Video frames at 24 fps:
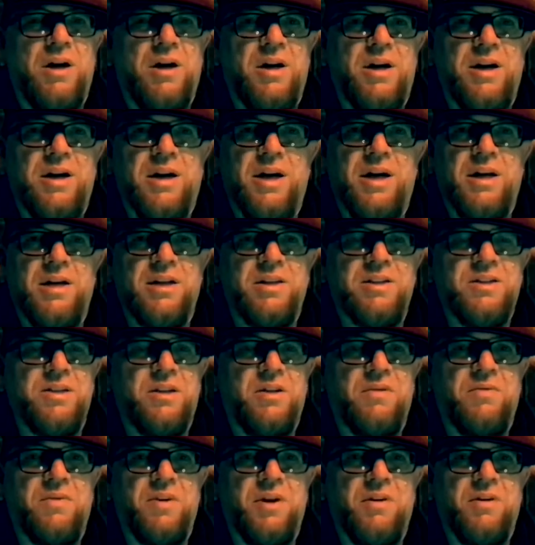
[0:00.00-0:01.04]
again, it's
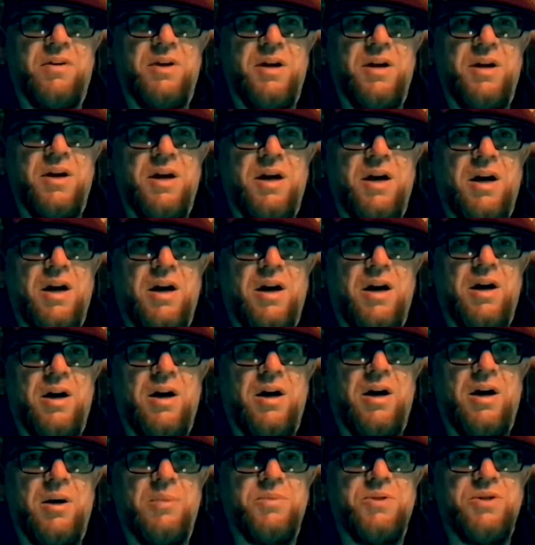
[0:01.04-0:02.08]
a very
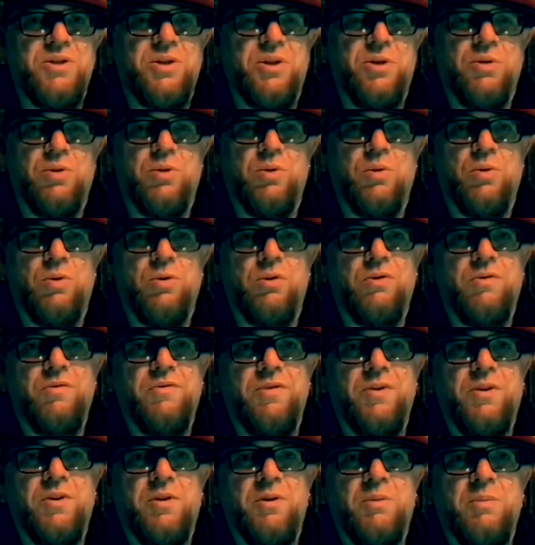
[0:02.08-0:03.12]
obscure horror
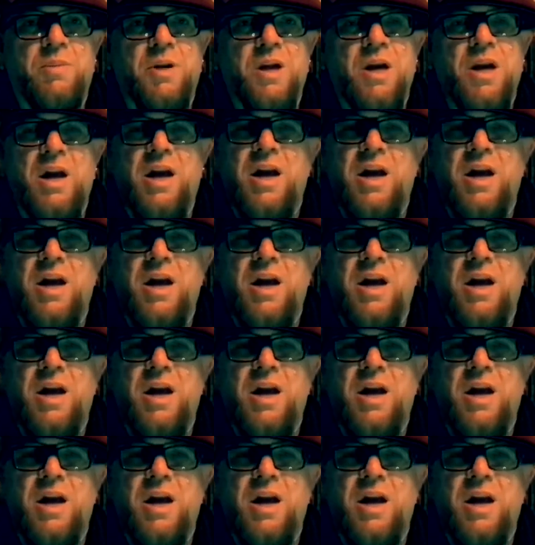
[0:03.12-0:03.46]
film.